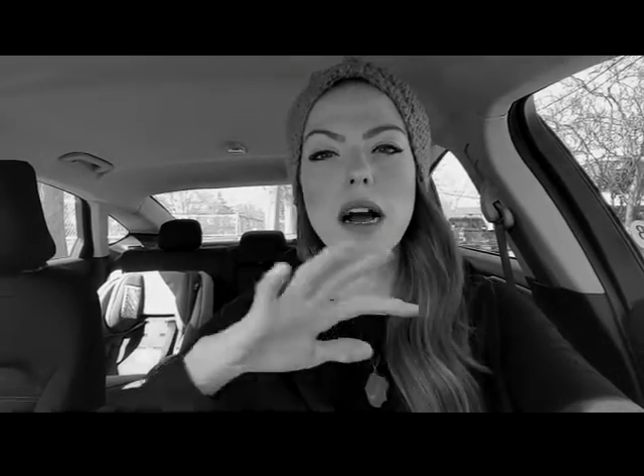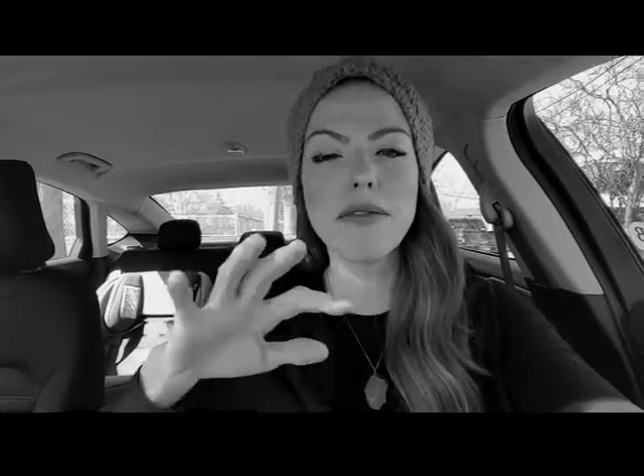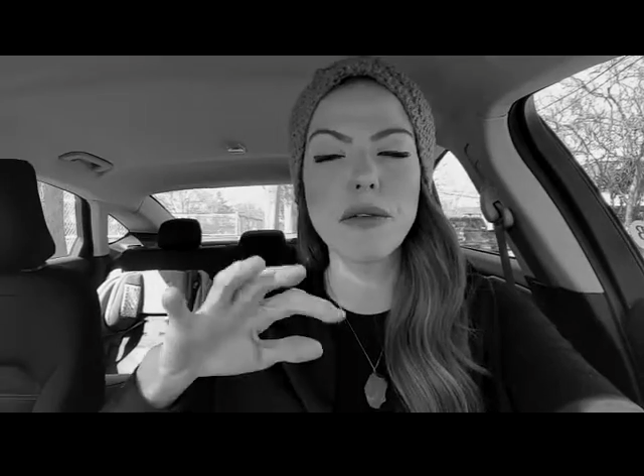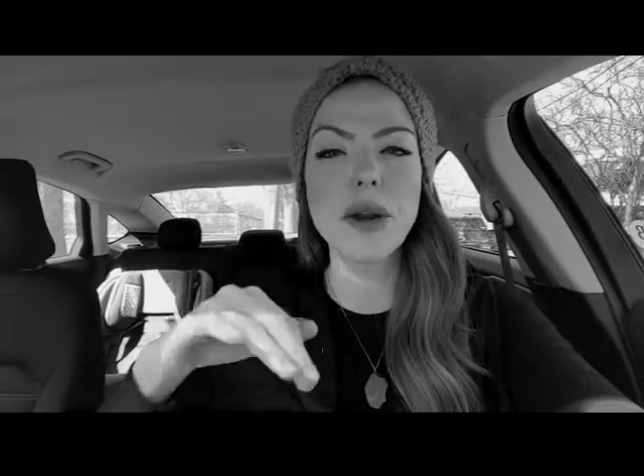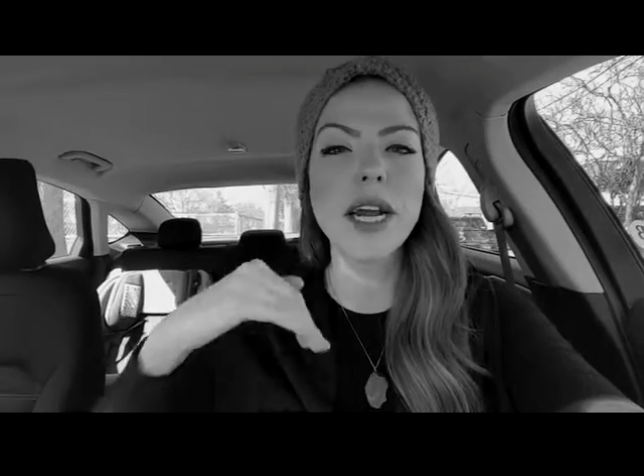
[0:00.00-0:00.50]

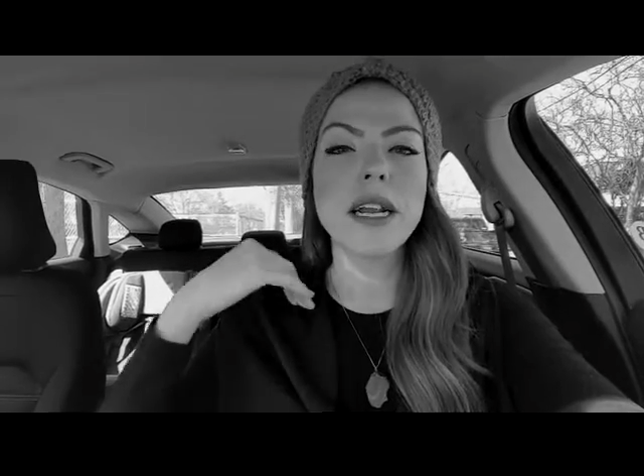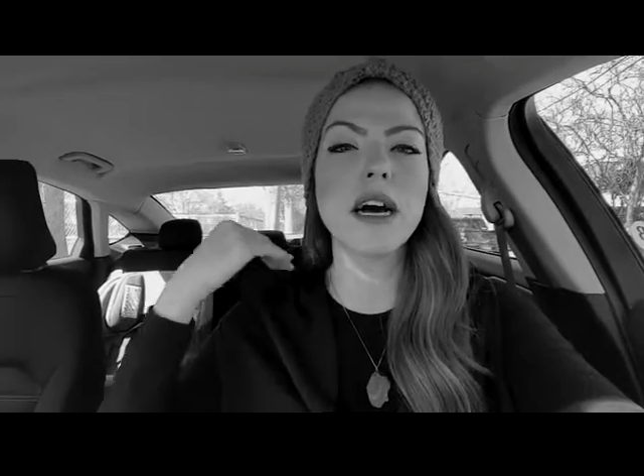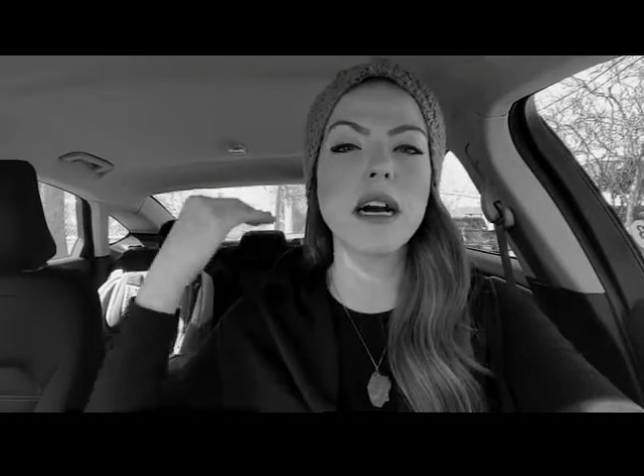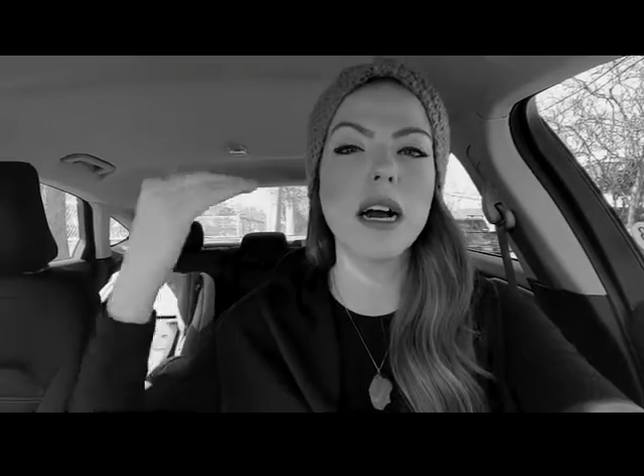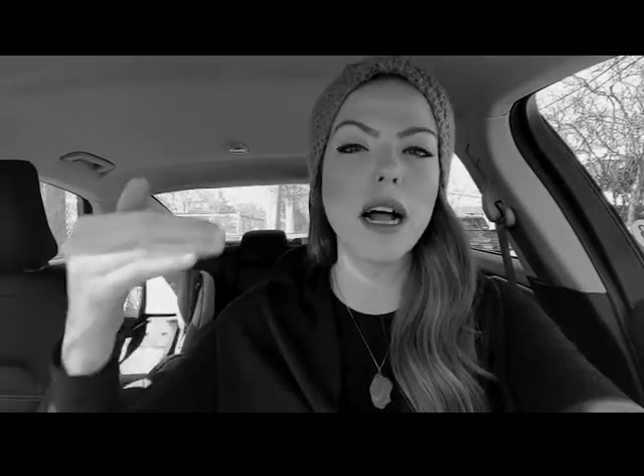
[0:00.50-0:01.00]
covering and
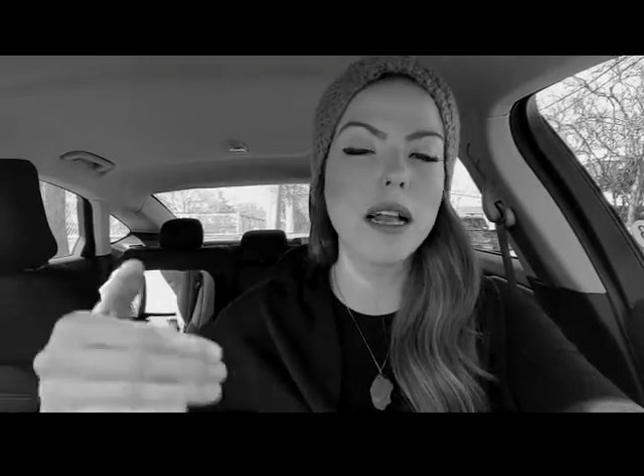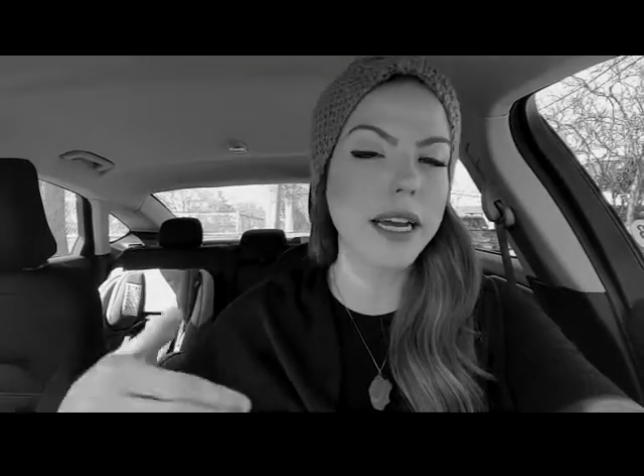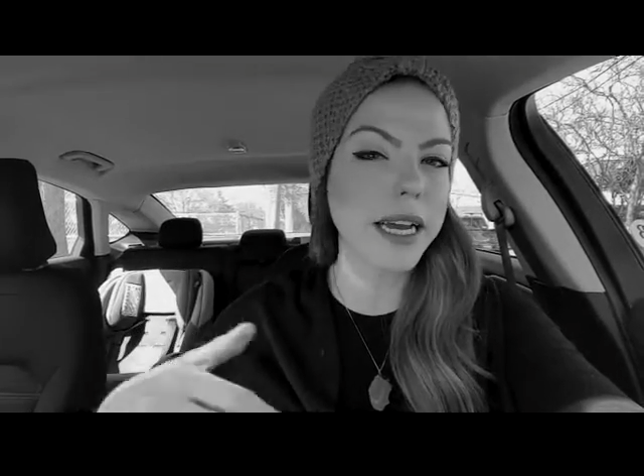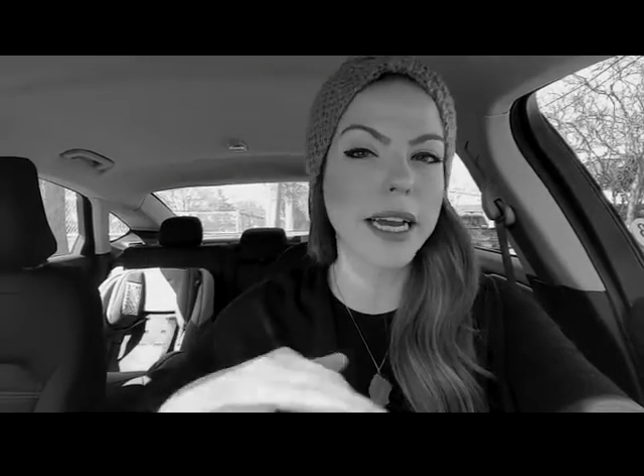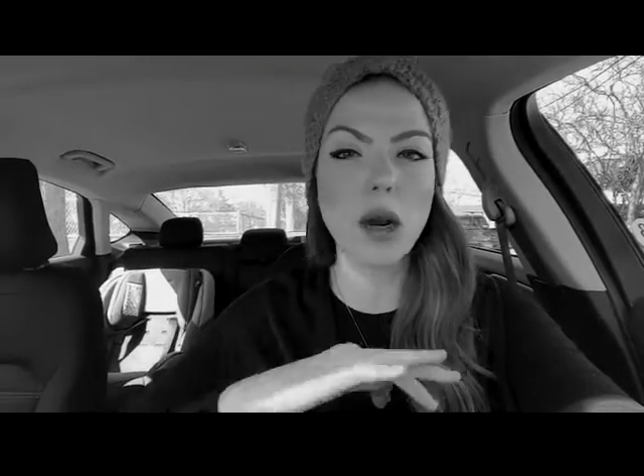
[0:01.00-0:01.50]

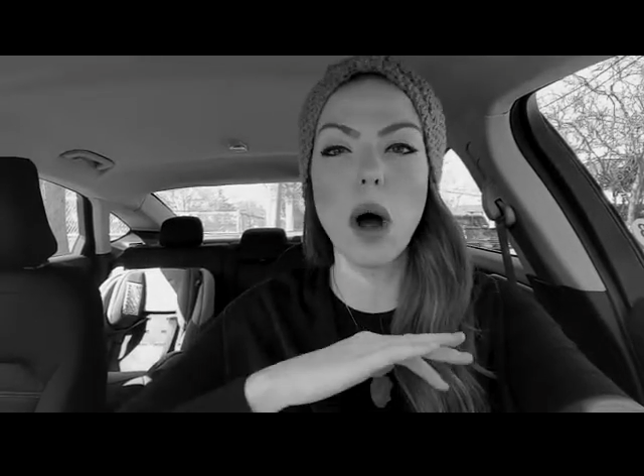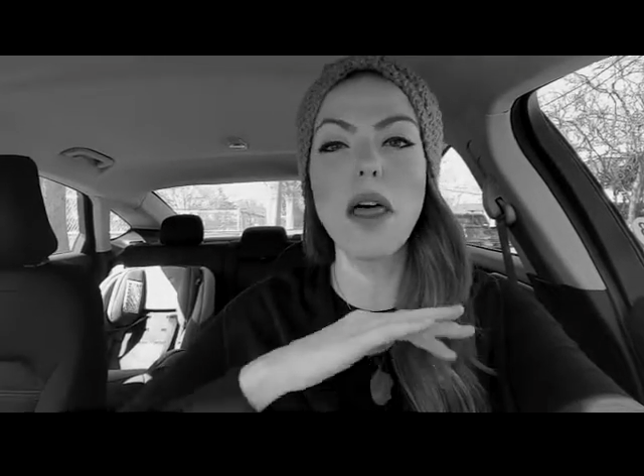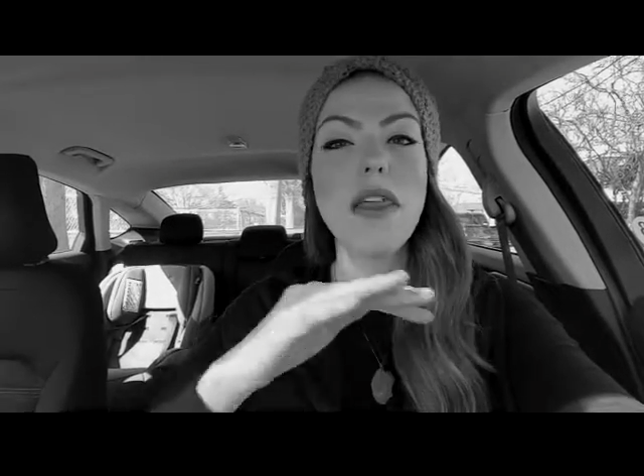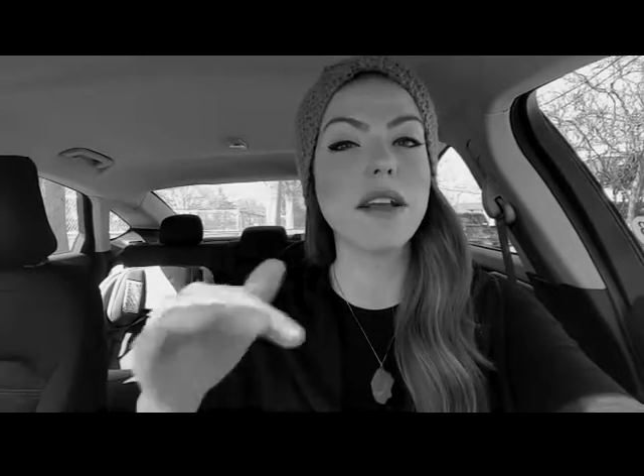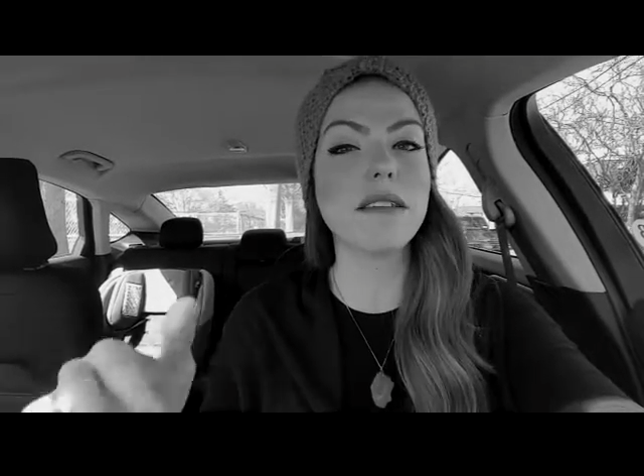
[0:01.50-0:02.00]
hagalaing and
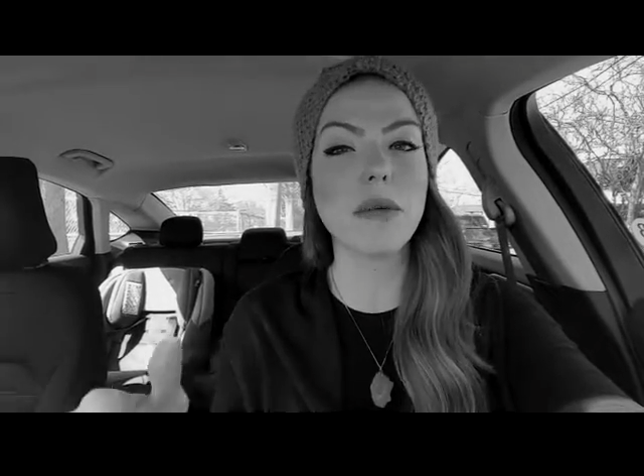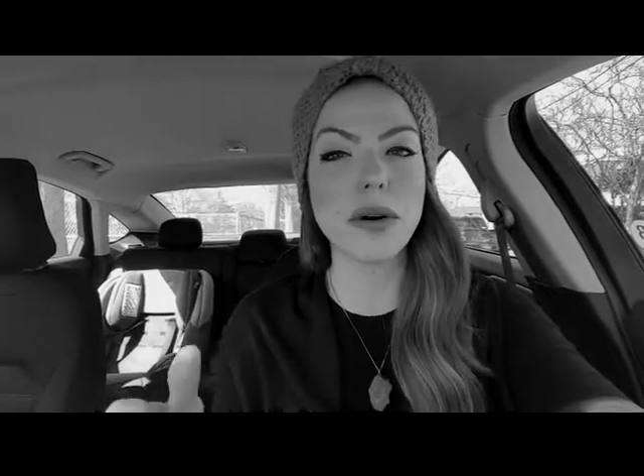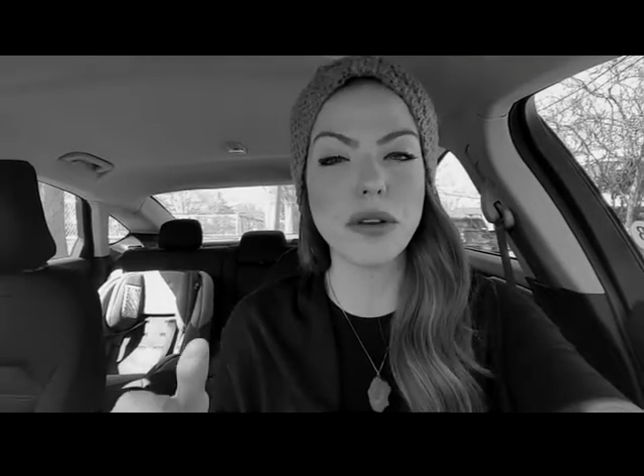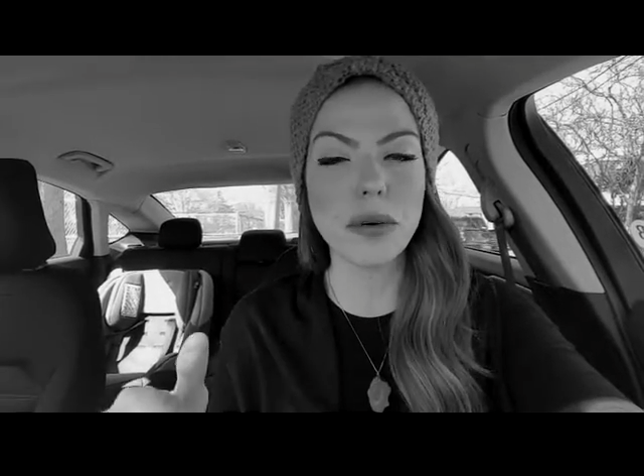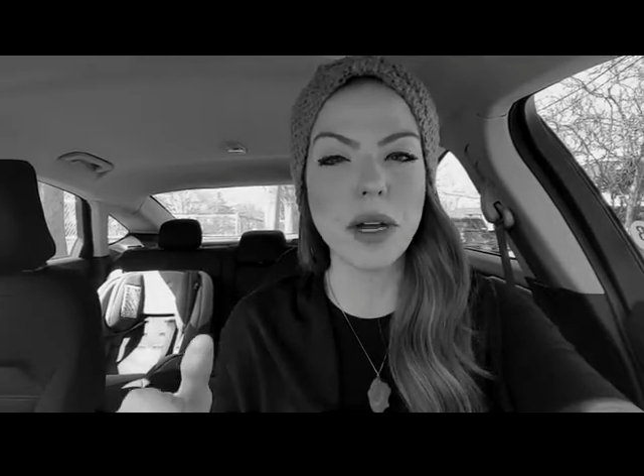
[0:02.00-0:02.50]
all things that
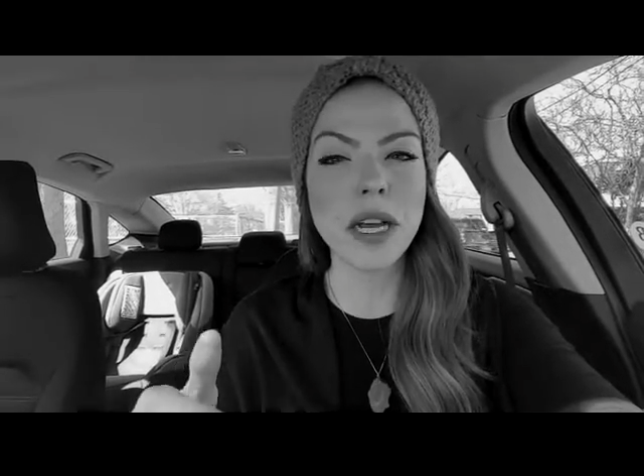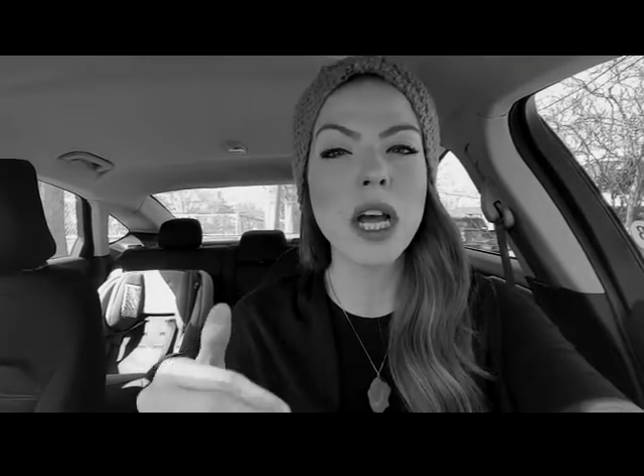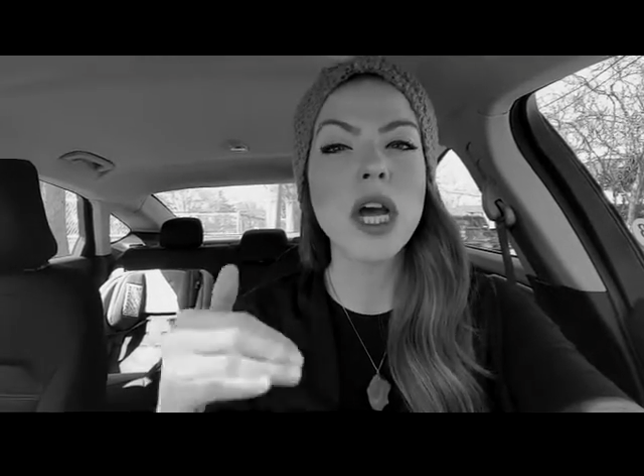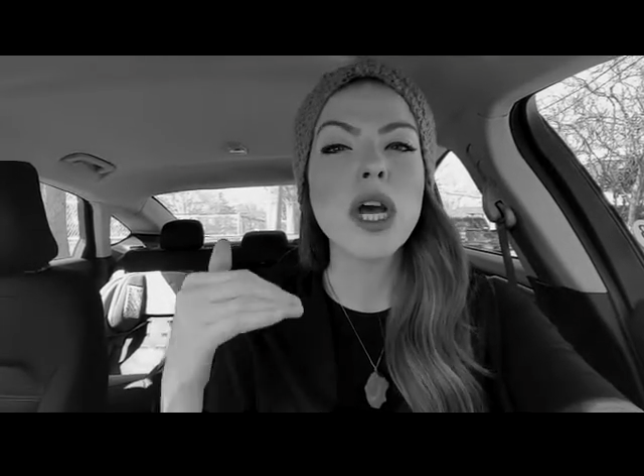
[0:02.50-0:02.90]
we're doing,